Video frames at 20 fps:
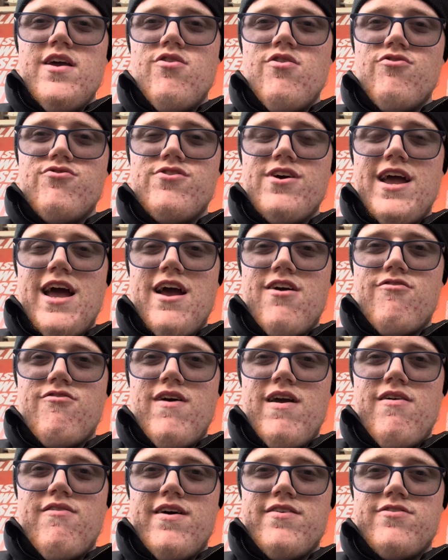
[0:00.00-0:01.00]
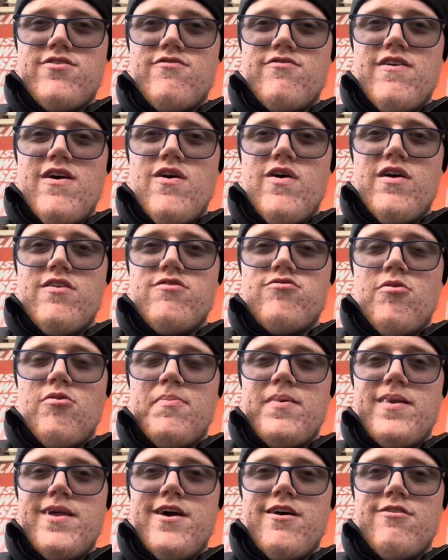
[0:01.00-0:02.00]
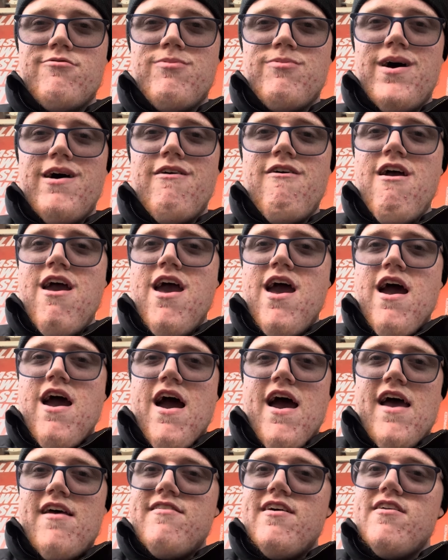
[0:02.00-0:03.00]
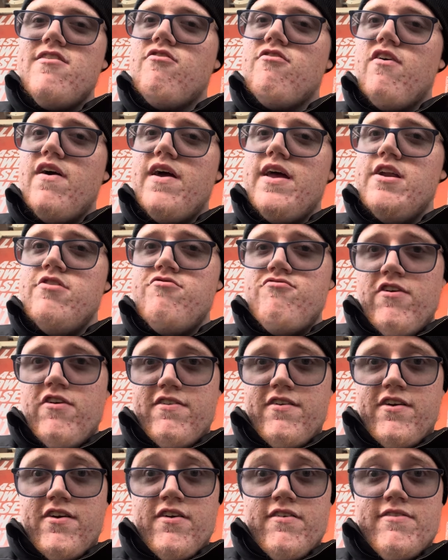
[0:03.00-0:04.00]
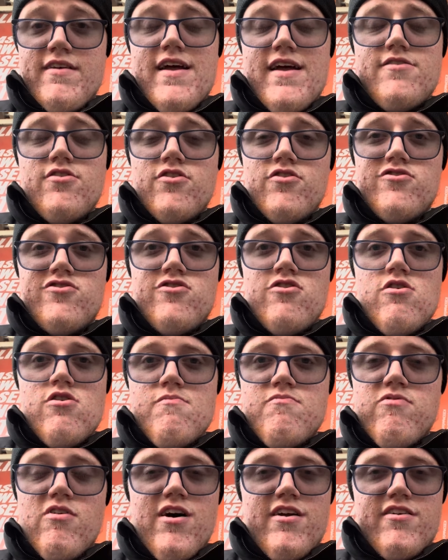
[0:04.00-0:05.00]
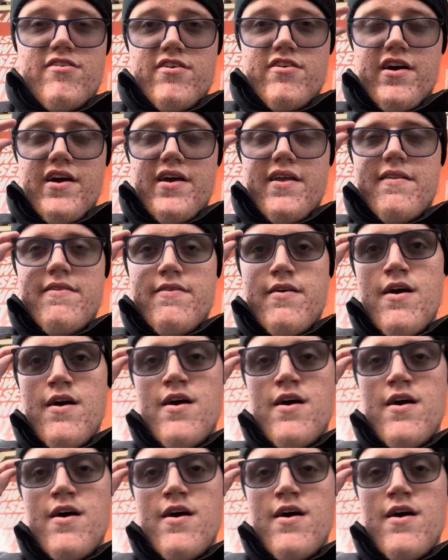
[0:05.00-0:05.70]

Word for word: You also get Great Western Railway stopping here as well. And it's actually quite interesting because it's actually on two branch lines.